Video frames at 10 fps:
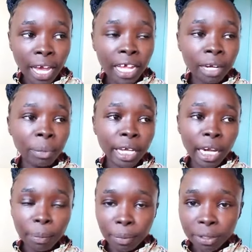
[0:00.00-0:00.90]
And
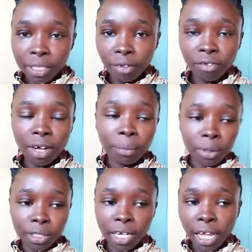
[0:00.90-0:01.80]
Michele Ponte have come
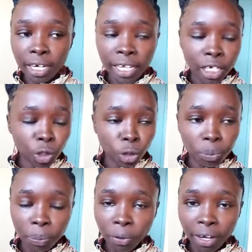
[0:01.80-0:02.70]
out clearly and told
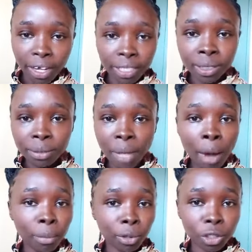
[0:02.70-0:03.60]
people, guys,
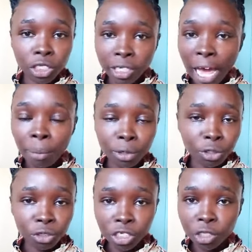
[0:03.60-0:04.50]
I'm
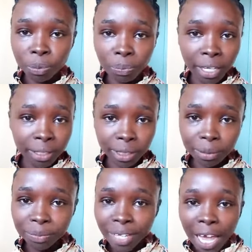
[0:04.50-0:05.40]
not rich. Yes,
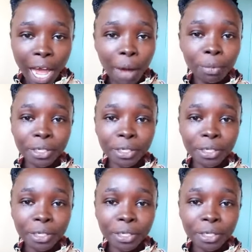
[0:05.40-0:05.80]
I